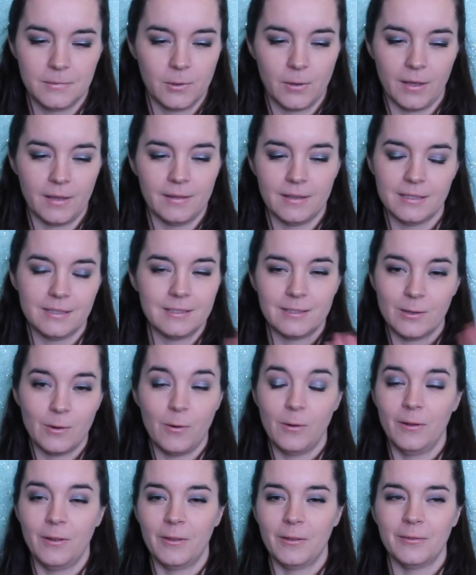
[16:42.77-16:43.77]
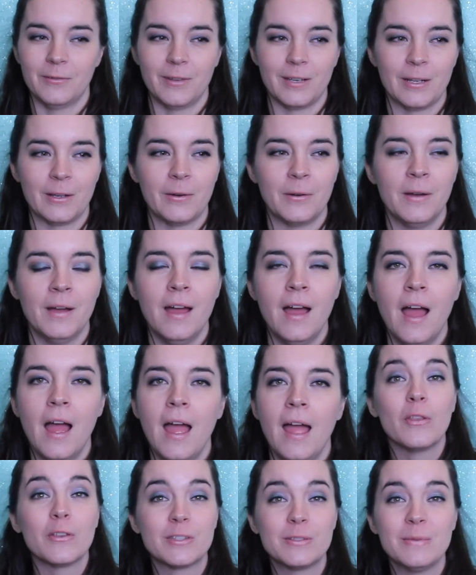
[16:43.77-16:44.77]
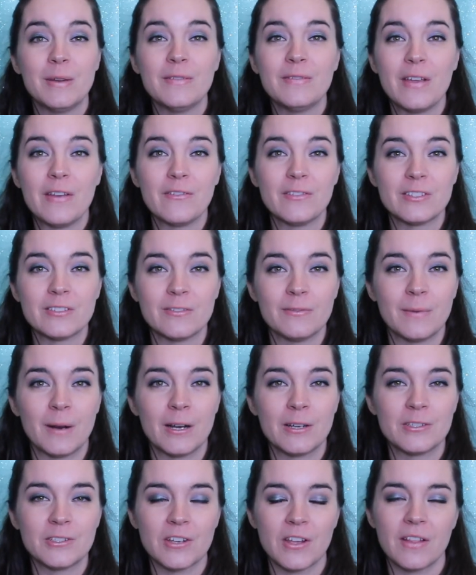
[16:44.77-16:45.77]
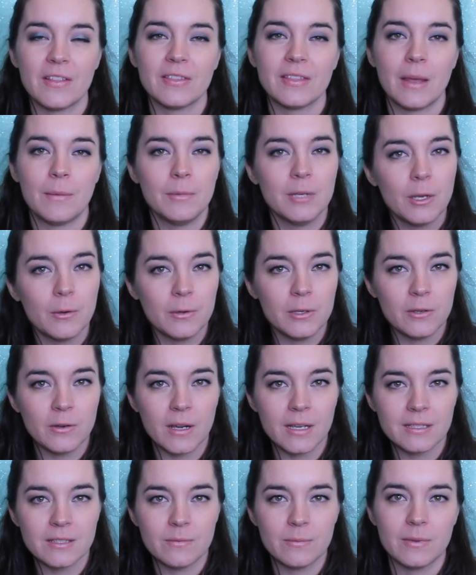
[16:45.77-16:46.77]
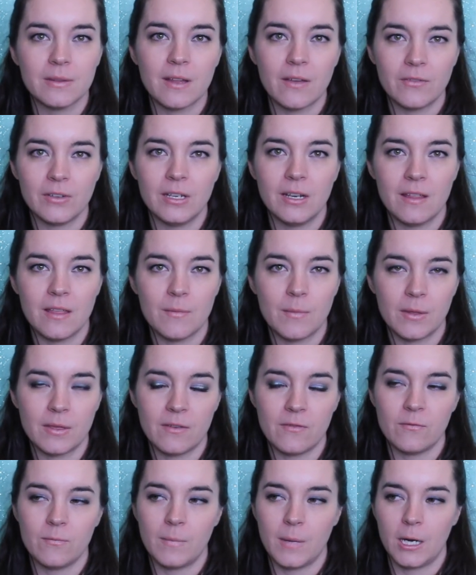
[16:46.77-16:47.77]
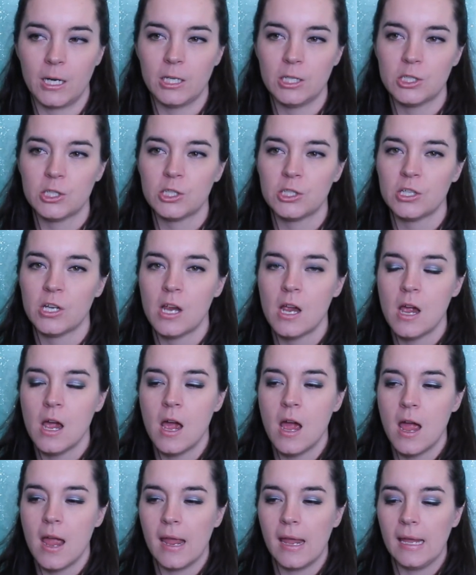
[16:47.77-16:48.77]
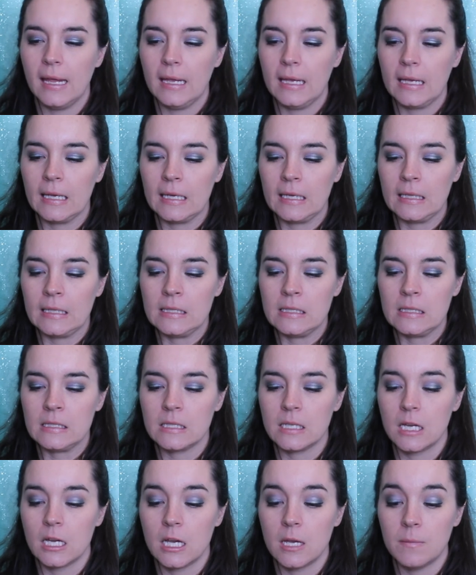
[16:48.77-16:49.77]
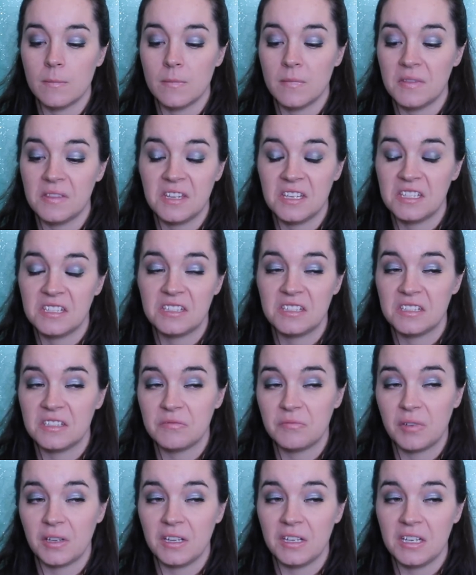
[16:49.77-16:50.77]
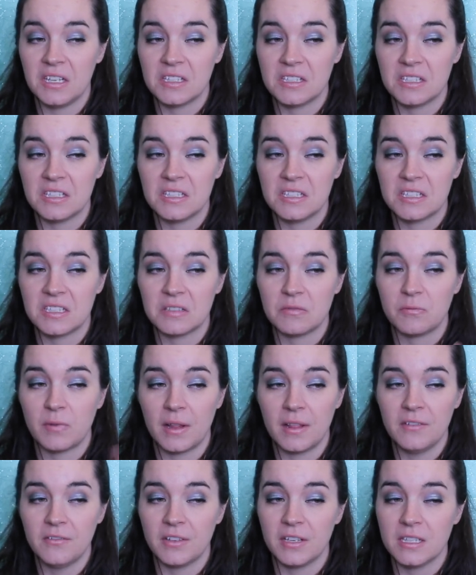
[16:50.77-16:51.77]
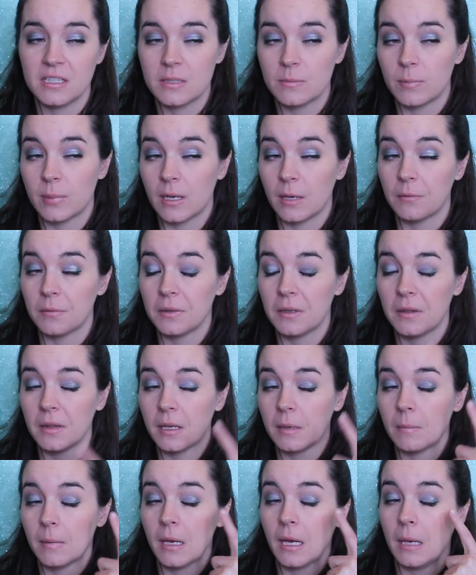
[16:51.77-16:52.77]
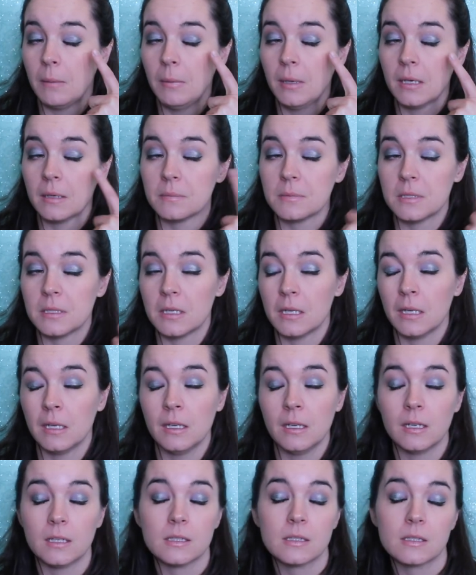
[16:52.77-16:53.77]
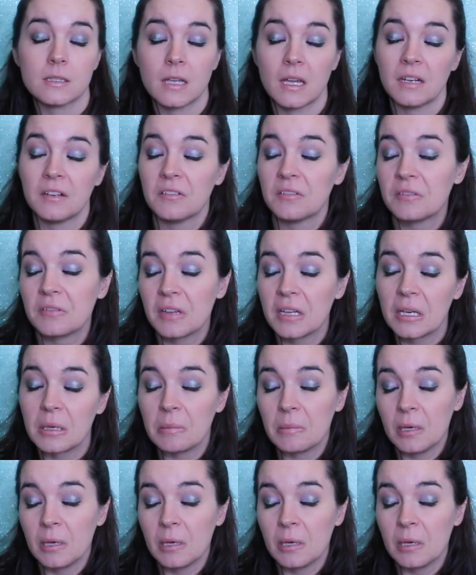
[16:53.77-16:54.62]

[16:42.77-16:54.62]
Okay, this is a whole other video. Those are my favorites for March. Let me know what you guys have been loving in the month of March. And this really isn't relevant, but I really like my eye makeup today. It's kind of like a